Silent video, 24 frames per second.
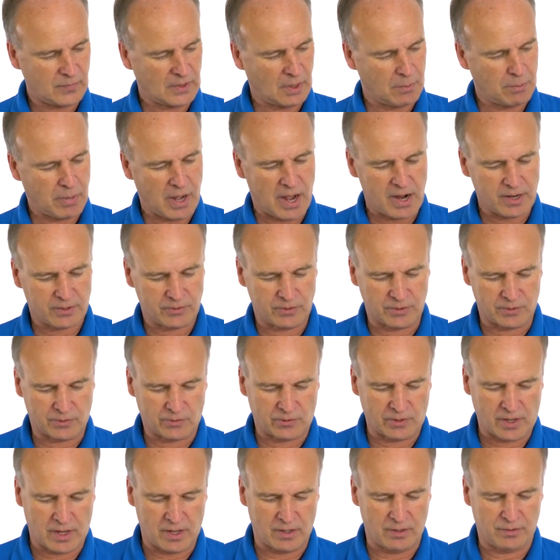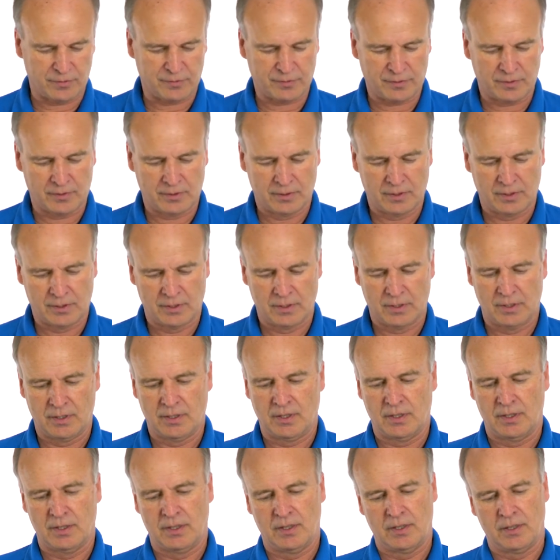box itself,
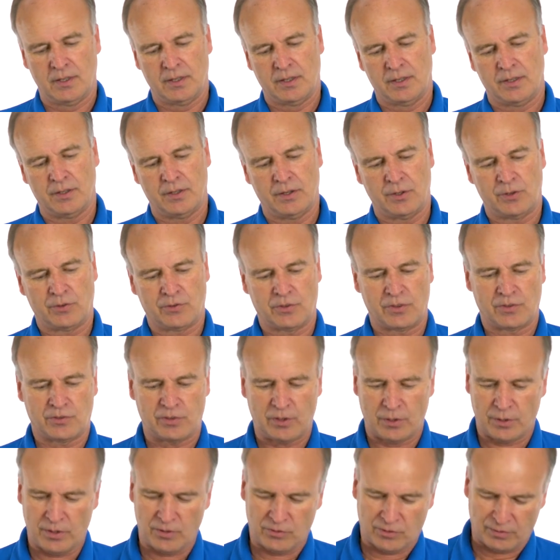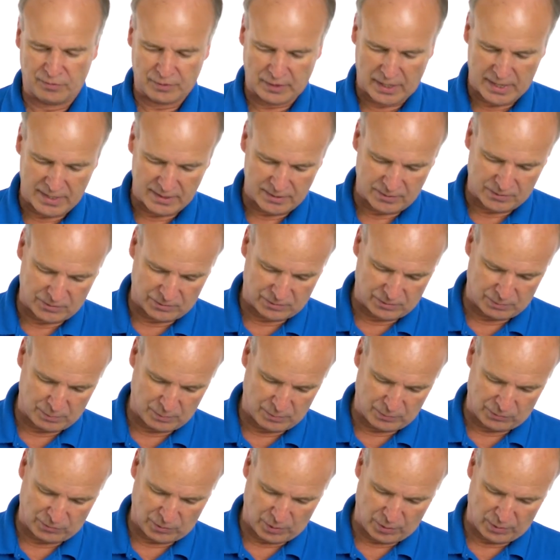there's a series of lights,
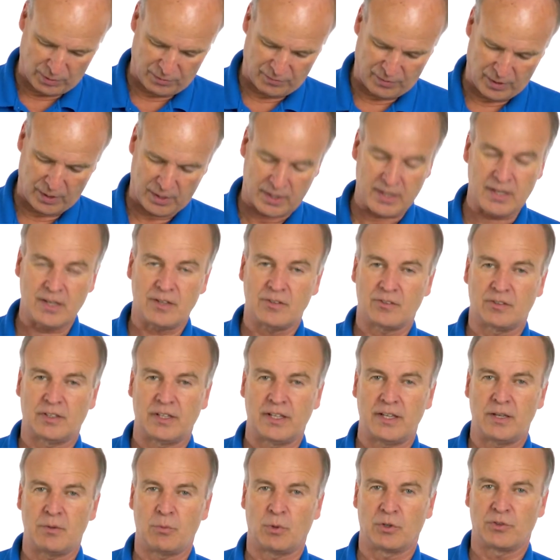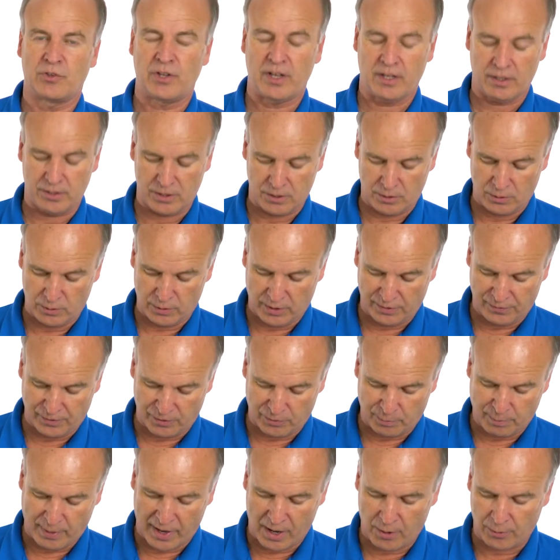so it very easily will tell you if
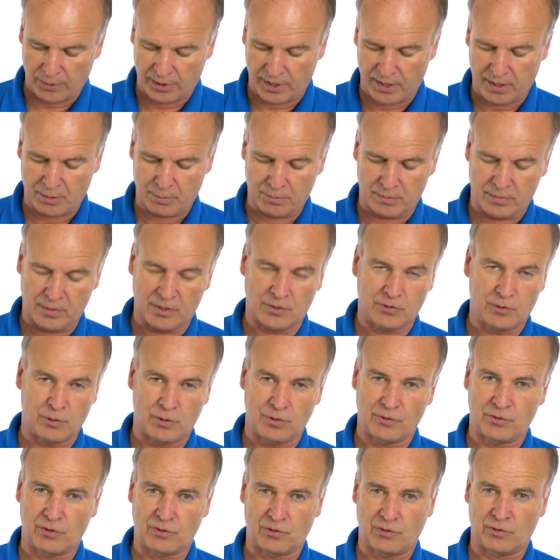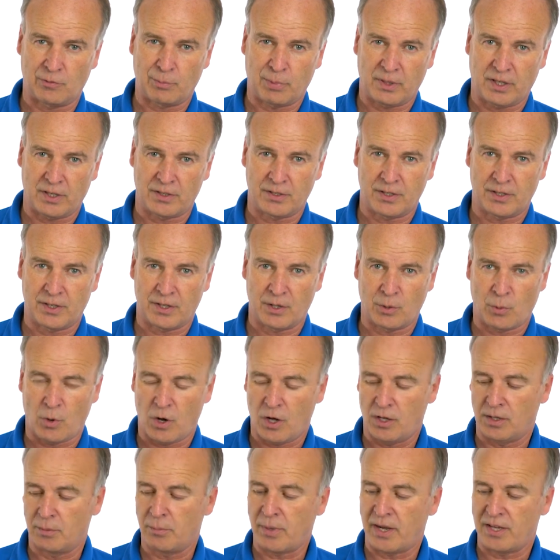it's powered up as soon as this is plugged into the
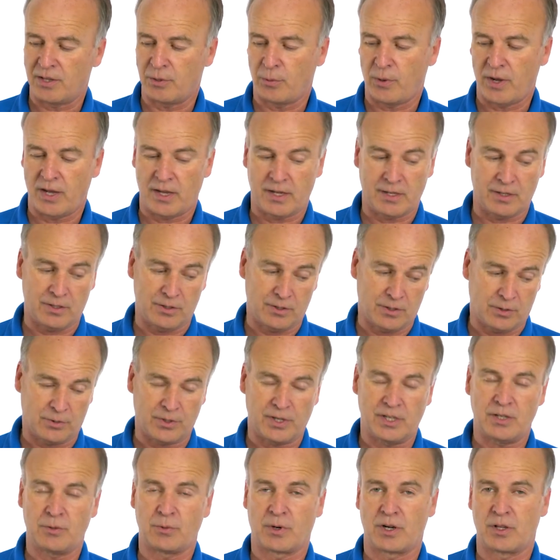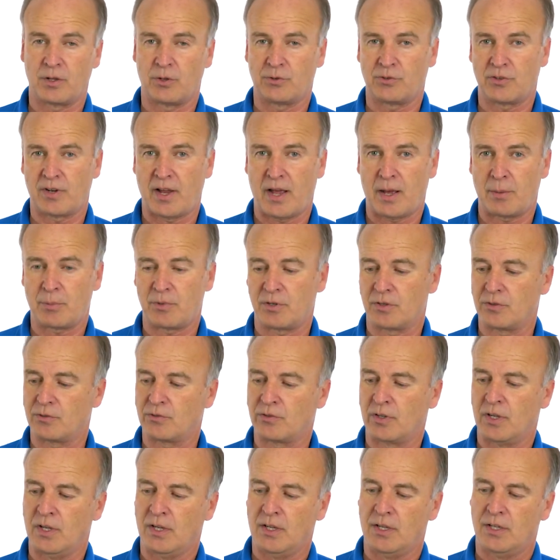wall. And by the way, you don't need one of those
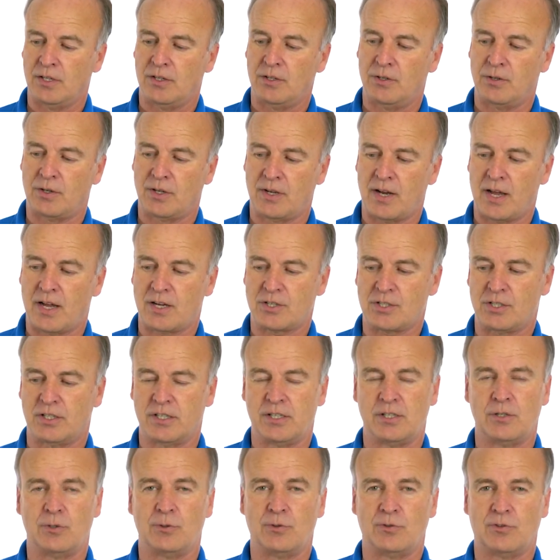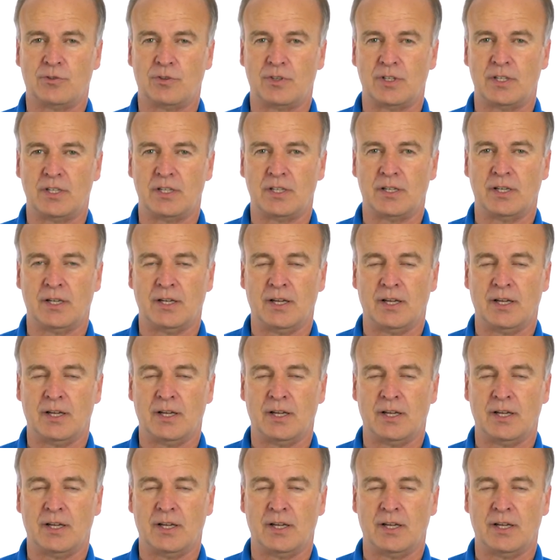adapters. You can actually use the